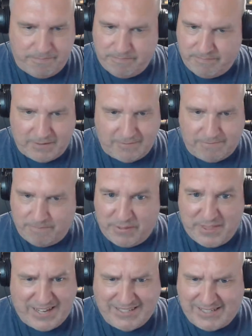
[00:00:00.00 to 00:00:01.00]
Just
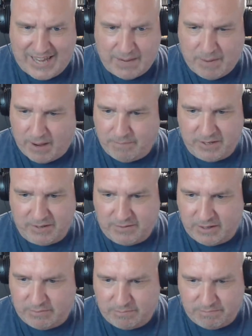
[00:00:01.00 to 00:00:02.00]
things came up,
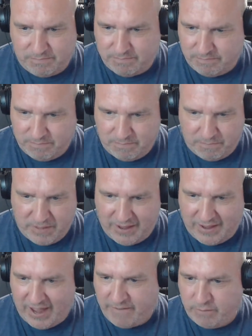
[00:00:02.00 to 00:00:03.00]
just
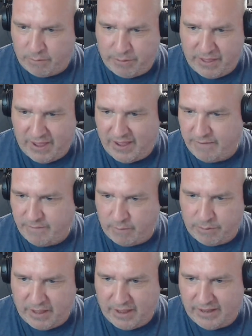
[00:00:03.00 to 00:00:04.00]
thing after thing after
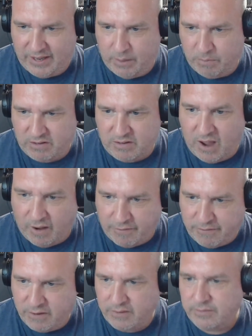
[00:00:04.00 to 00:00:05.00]
thing. It was
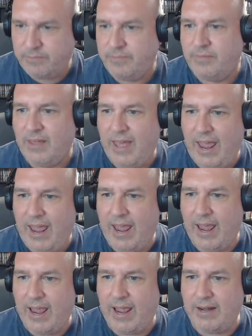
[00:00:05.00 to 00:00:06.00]
tough,
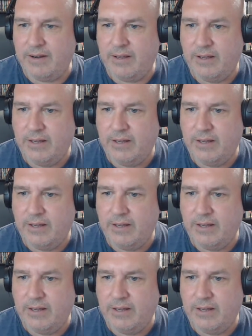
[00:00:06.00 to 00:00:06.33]
and